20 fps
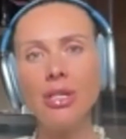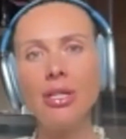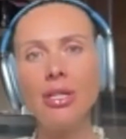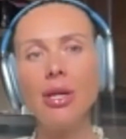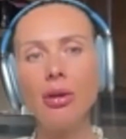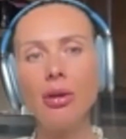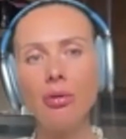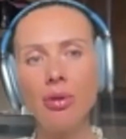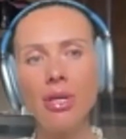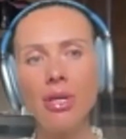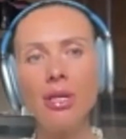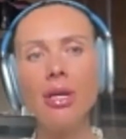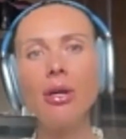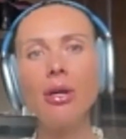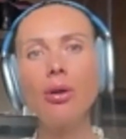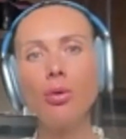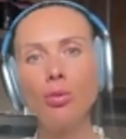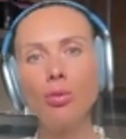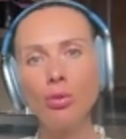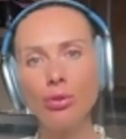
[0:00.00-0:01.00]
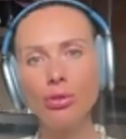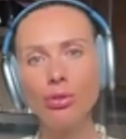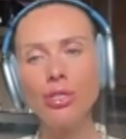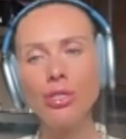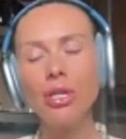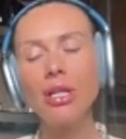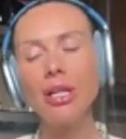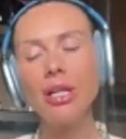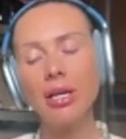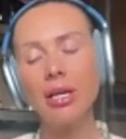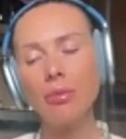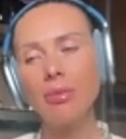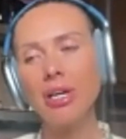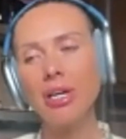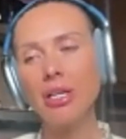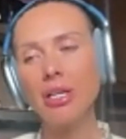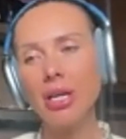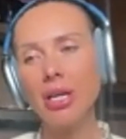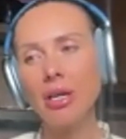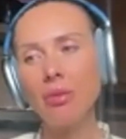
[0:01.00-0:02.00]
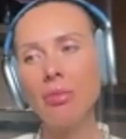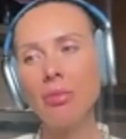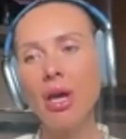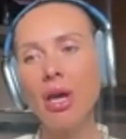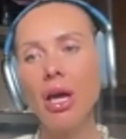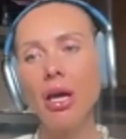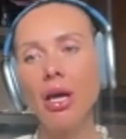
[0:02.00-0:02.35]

Iryna Wood, like my name.